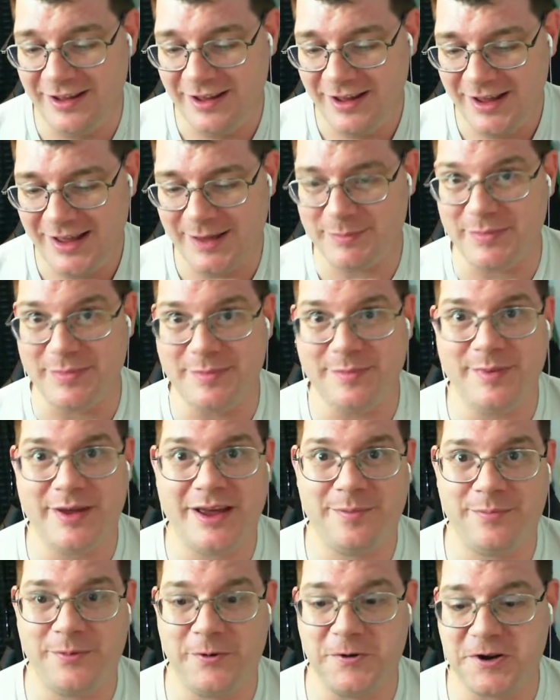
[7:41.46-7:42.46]
I'm a
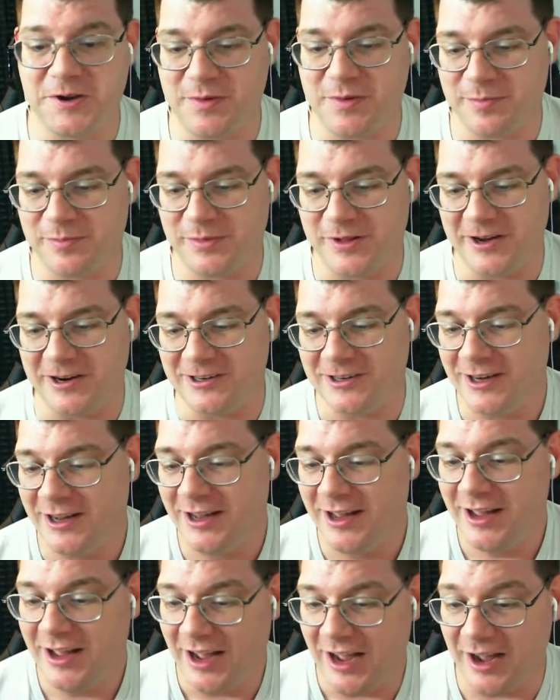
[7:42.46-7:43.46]
bad Pokemon player.
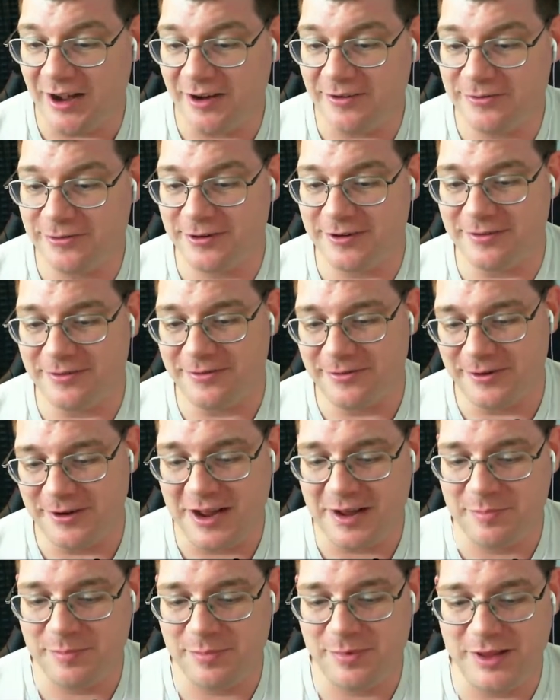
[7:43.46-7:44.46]
Uh, for for
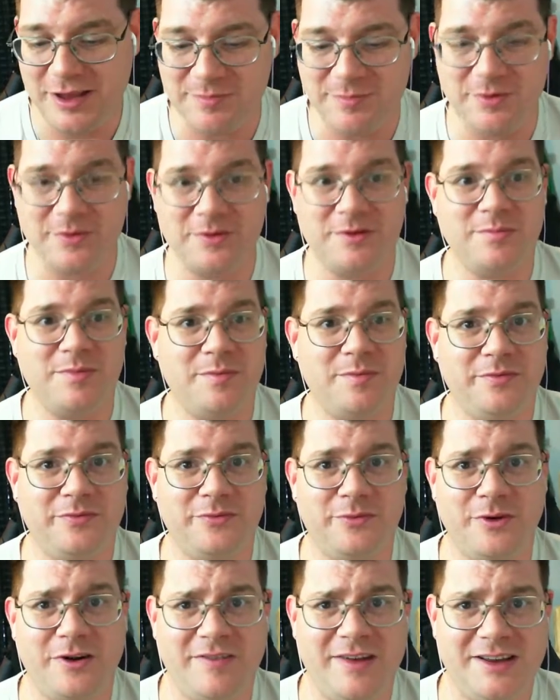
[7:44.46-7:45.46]
not playing Pokemon
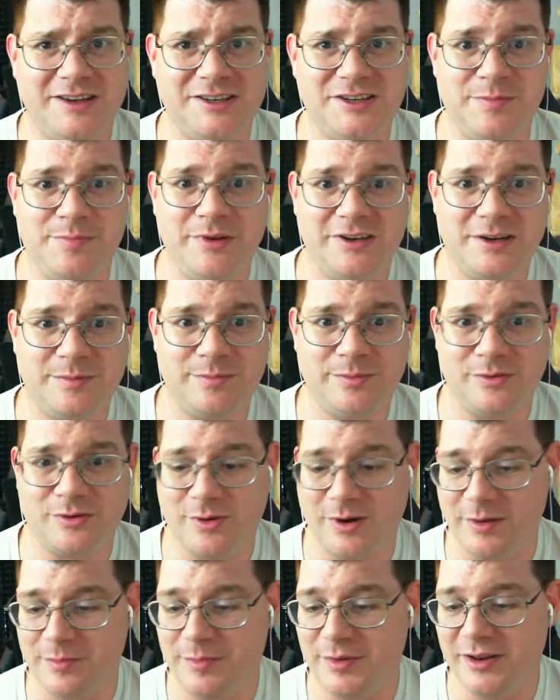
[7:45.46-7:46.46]
before, I've actually picked up on
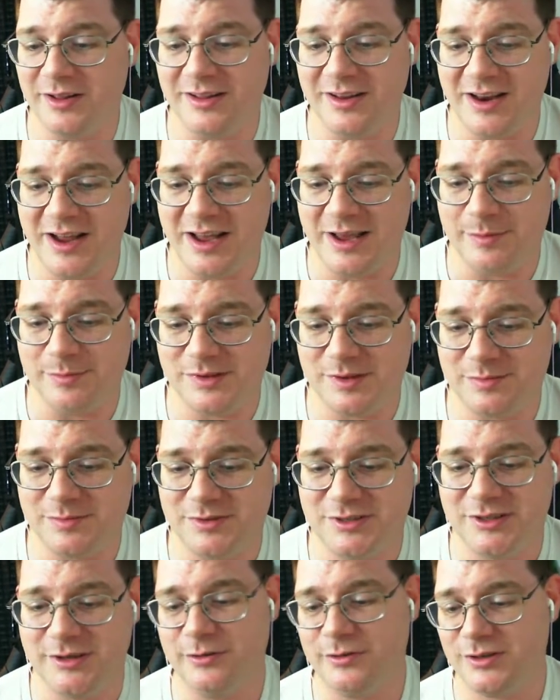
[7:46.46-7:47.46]
quite a bit of the names. I'm
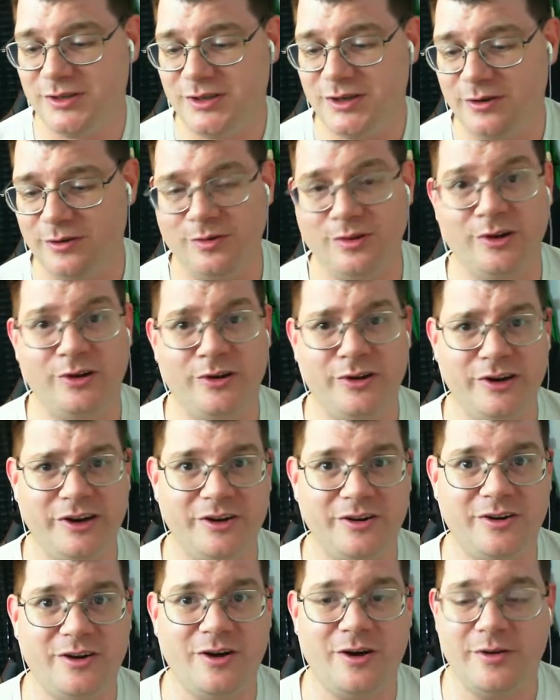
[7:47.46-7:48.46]
still still learning
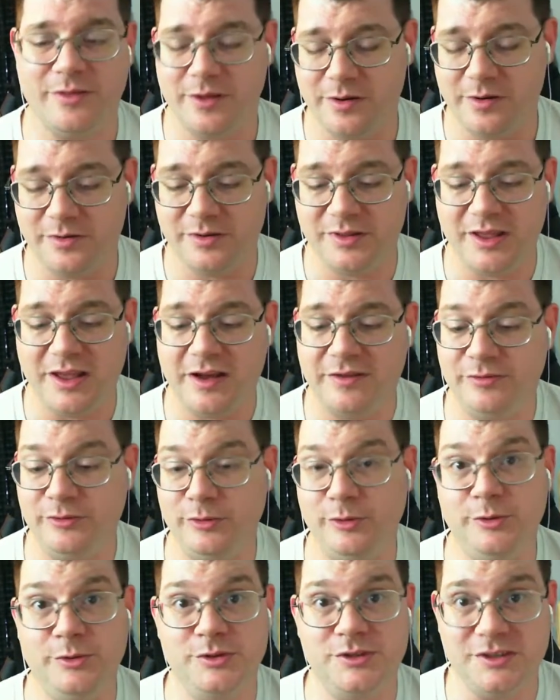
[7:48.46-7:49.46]
on all their the
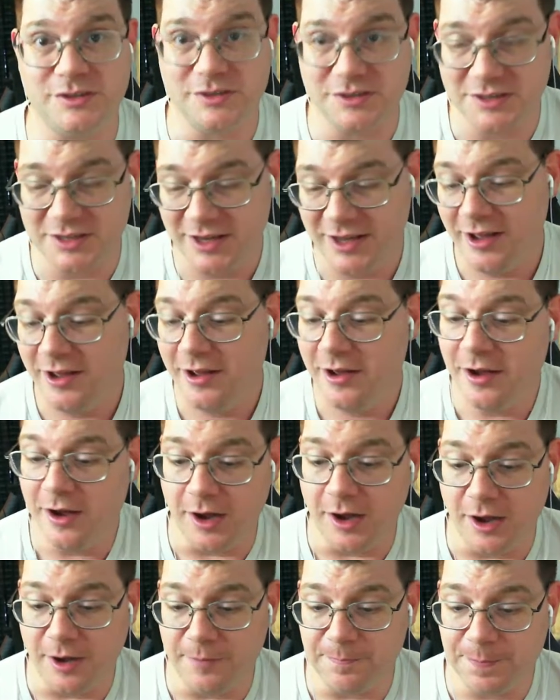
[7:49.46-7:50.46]
evolutions.
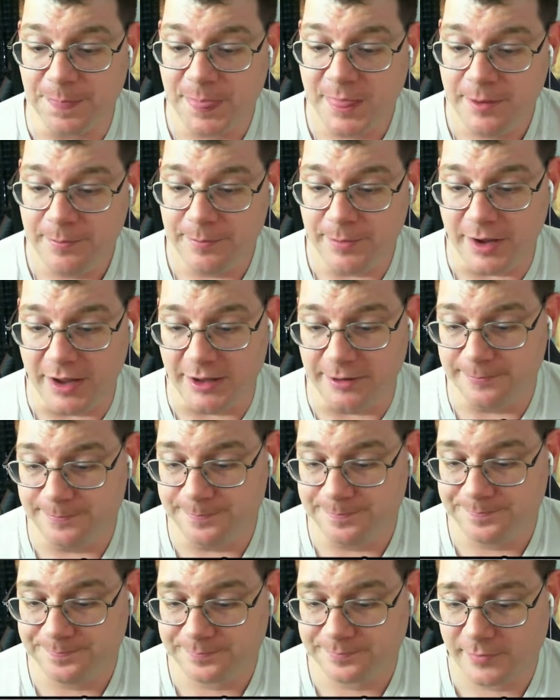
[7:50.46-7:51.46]
Um, but
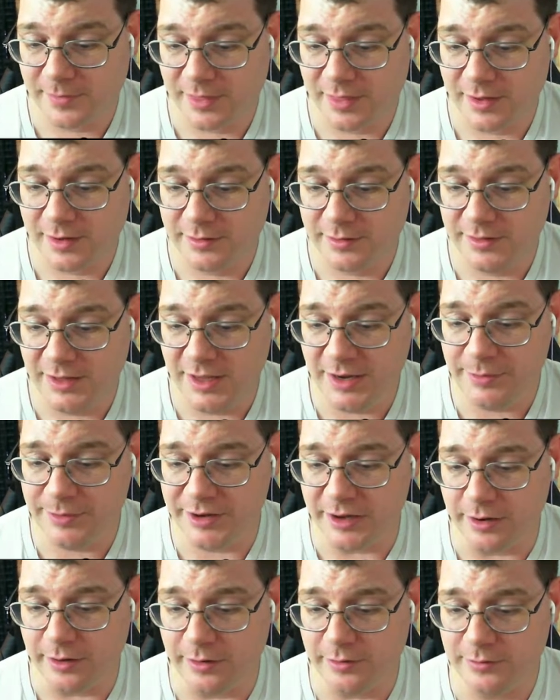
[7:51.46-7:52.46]
there we
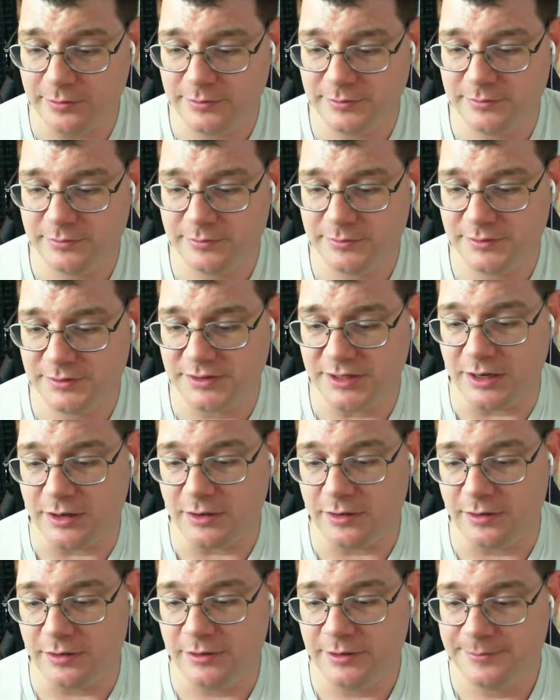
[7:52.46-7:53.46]
go.
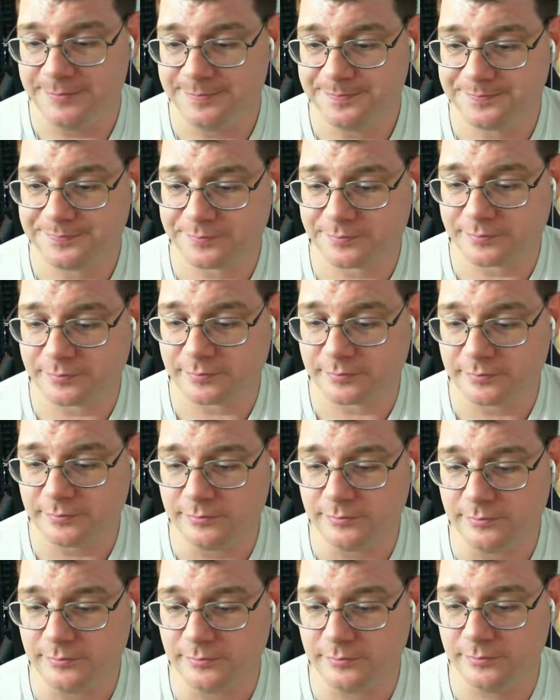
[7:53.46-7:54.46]
So
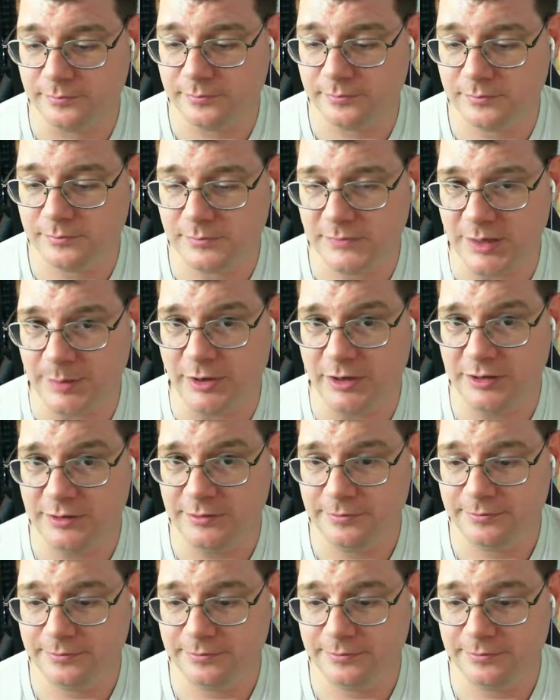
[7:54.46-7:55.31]
come on.